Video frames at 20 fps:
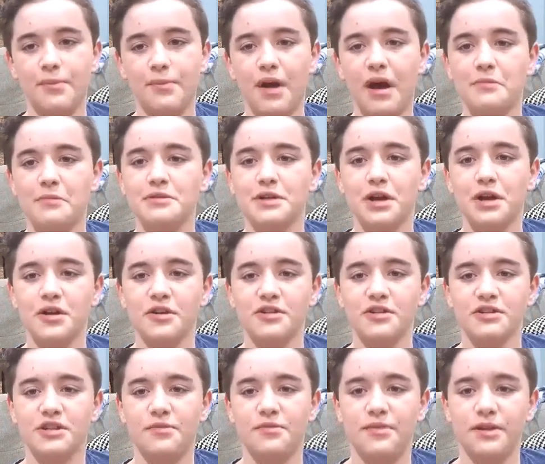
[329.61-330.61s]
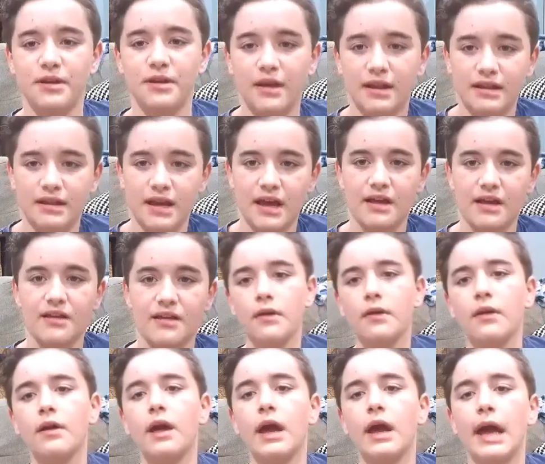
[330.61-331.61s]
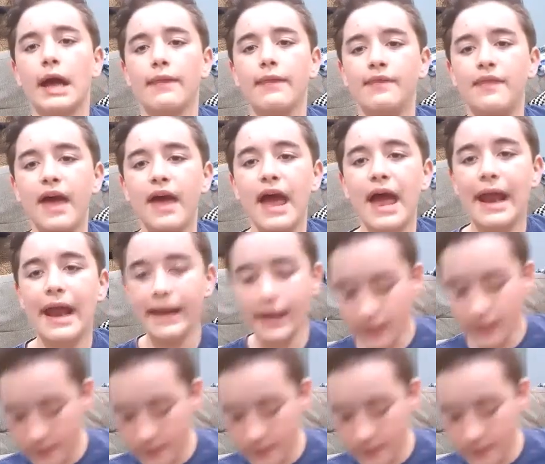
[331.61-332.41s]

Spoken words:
Pop-Tart or something like that. And then